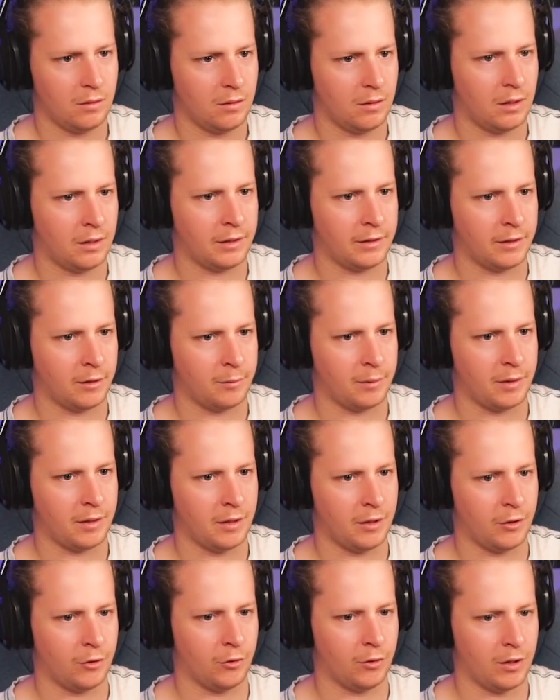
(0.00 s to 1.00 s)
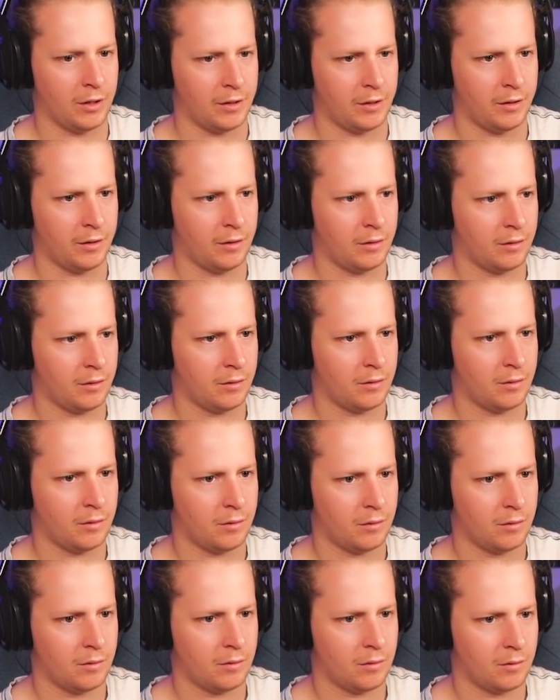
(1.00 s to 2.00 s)
I think that'd be oh, a good idea.
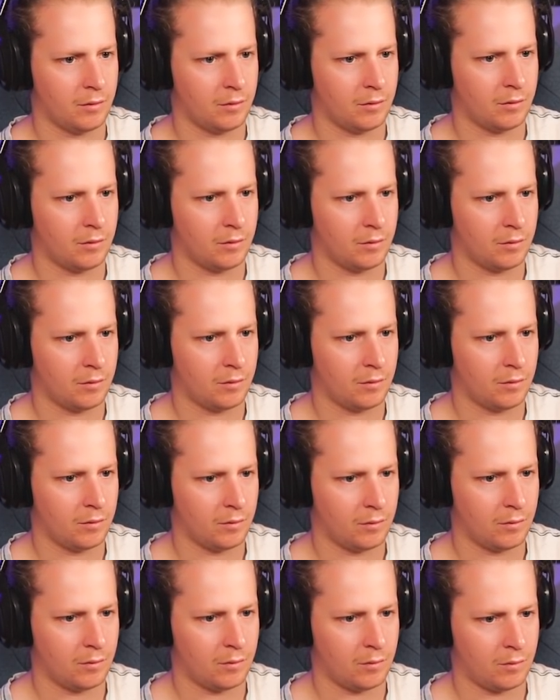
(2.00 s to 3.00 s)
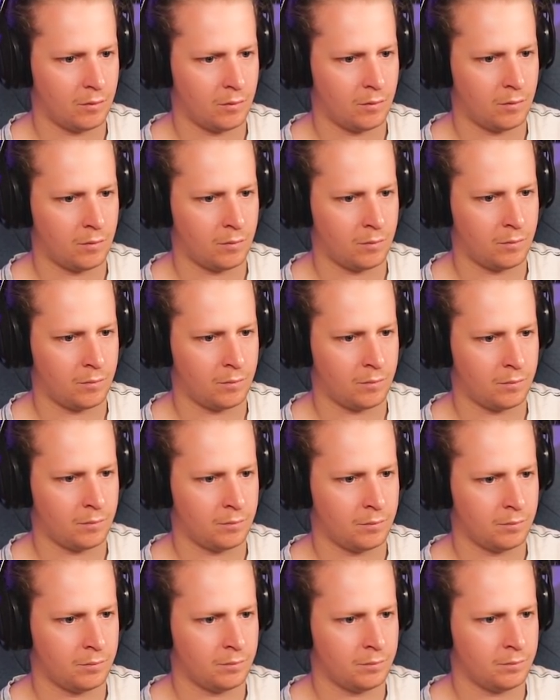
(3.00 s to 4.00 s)
Unlucky, no, Spider-Man. Spider-Man's weakness
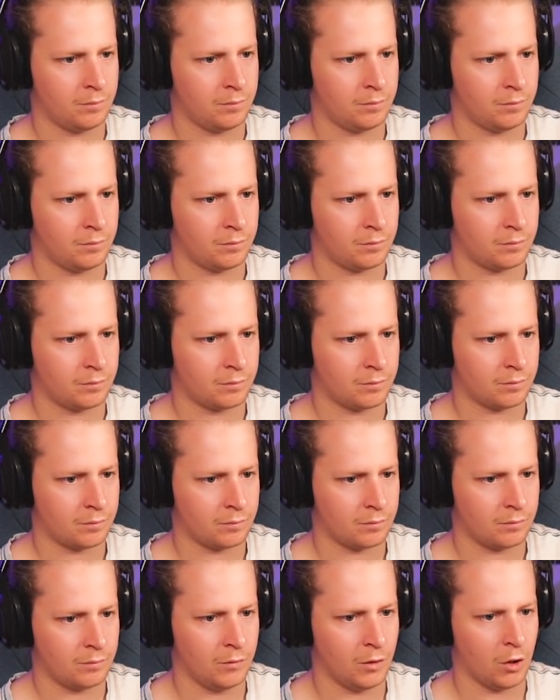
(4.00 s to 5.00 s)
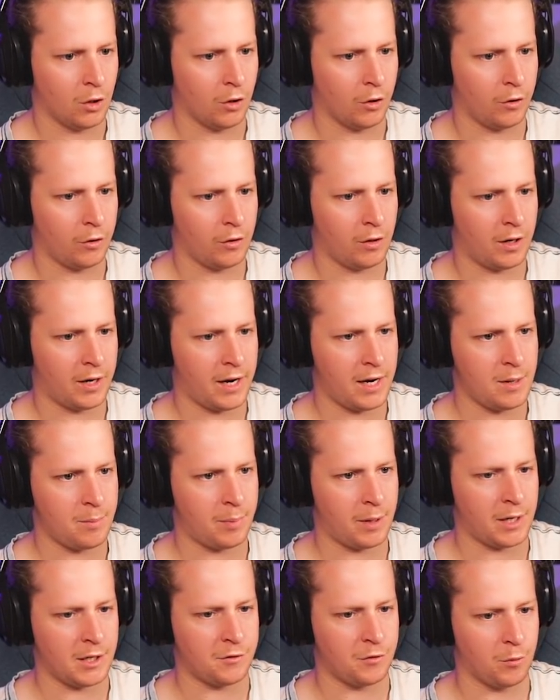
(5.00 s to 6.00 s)
is other insects. No, I eat
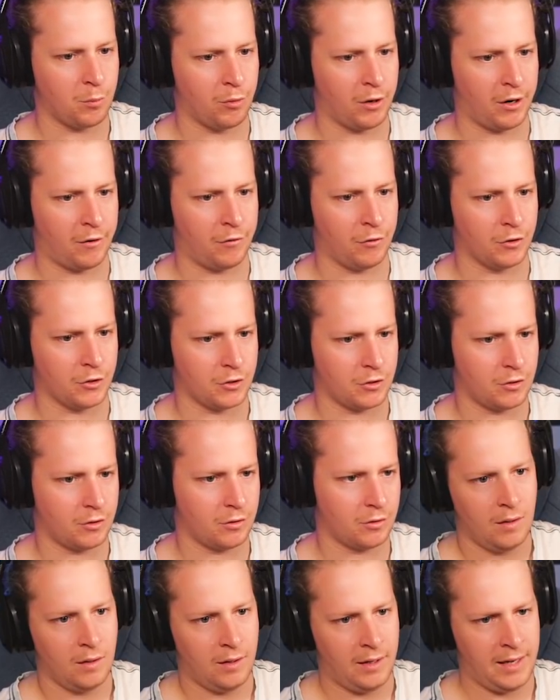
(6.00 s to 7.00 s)
bees you for breakfast.